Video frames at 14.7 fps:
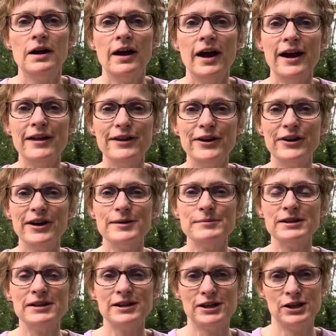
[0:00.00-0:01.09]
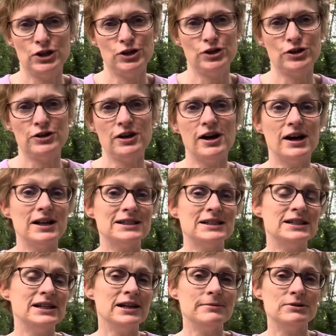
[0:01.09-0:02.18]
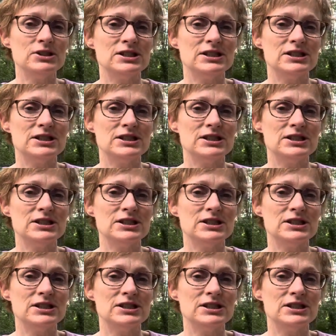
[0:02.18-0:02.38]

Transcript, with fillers: Hey there, Amy here. Uh, today I'm